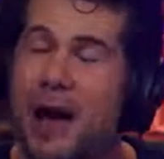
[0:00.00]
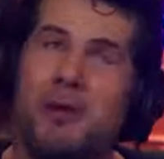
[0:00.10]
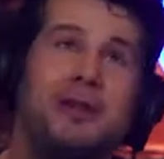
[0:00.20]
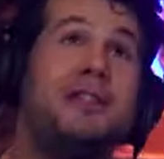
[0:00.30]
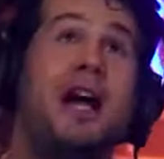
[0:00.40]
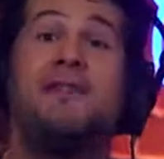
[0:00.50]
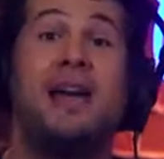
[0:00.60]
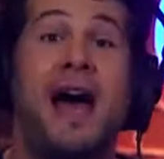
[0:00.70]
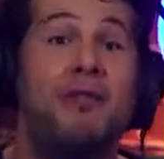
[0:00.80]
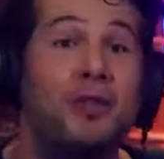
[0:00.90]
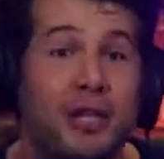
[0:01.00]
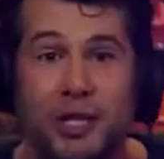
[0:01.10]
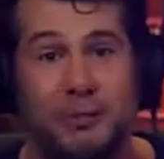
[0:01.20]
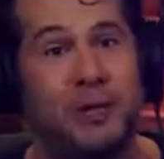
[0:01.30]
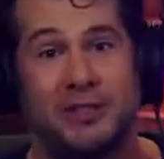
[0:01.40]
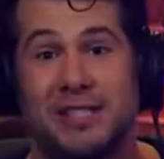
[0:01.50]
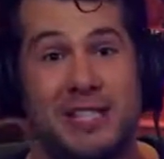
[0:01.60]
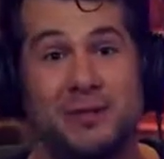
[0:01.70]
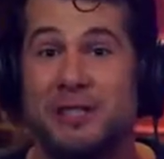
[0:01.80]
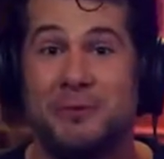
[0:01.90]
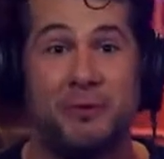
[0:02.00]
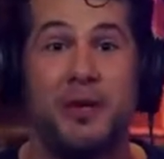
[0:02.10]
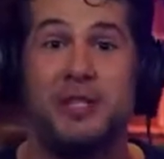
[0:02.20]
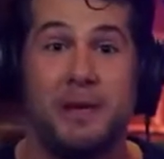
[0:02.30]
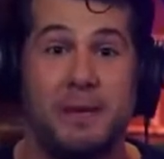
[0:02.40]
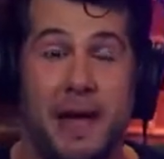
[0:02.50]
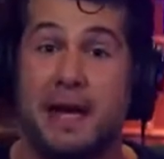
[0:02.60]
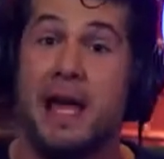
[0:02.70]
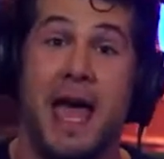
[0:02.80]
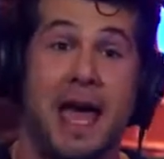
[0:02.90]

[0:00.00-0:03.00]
I would love to have a look at your books and see what these employees are being paid.